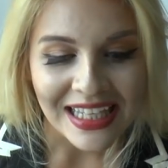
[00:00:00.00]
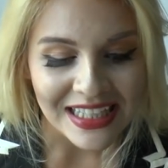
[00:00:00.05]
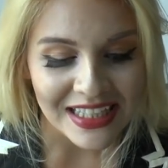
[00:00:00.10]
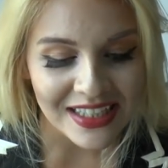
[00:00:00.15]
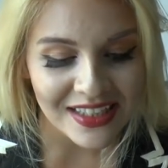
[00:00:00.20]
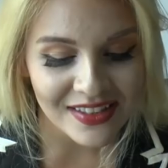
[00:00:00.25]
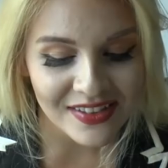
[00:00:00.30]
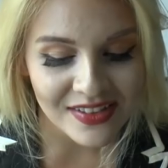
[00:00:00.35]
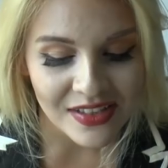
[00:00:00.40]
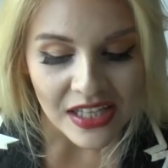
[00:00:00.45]

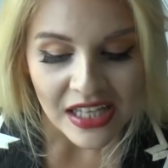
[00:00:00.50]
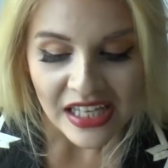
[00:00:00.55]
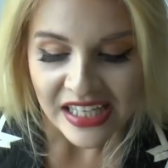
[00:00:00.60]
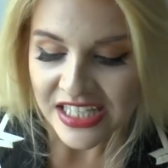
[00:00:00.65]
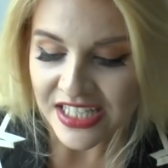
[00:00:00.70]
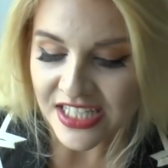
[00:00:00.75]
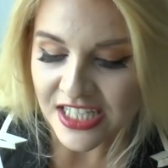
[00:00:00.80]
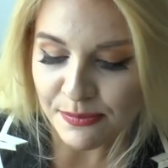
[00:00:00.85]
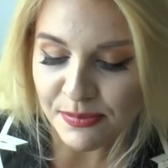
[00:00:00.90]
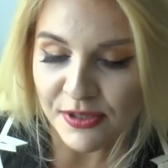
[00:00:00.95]
is
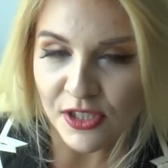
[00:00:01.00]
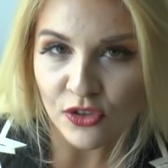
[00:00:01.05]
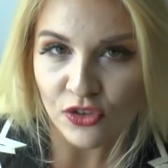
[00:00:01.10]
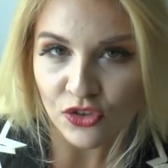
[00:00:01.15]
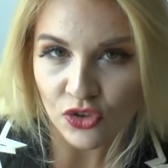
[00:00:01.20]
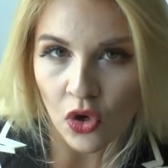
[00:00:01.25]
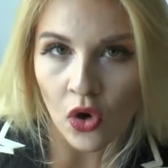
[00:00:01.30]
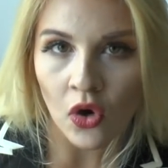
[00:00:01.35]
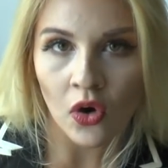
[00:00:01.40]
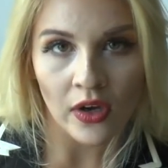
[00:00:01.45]
a typical
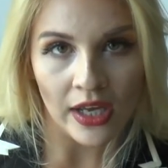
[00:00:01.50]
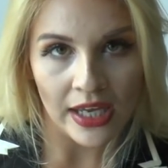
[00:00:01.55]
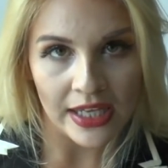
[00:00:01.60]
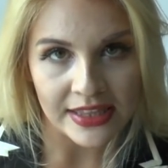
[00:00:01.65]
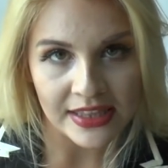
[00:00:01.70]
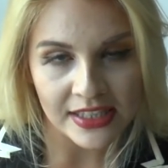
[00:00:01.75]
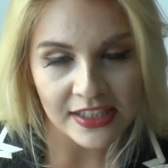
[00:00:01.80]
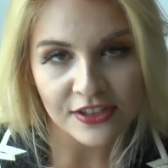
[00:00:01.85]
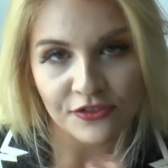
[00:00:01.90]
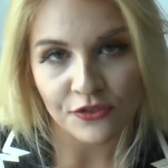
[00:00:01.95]
song,
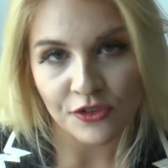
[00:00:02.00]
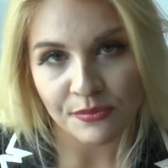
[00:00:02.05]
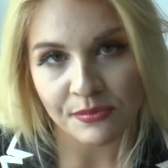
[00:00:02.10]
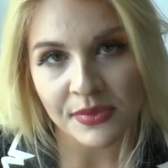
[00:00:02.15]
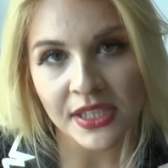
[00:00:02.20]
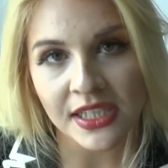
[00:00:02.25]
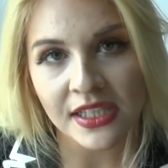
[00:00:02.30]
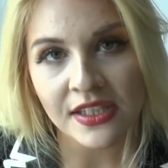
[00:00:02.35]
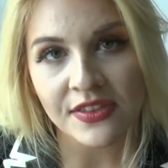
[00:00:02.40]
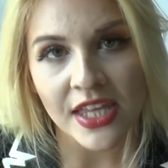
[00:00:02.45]
at least for
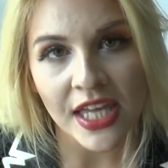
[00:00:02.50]
me,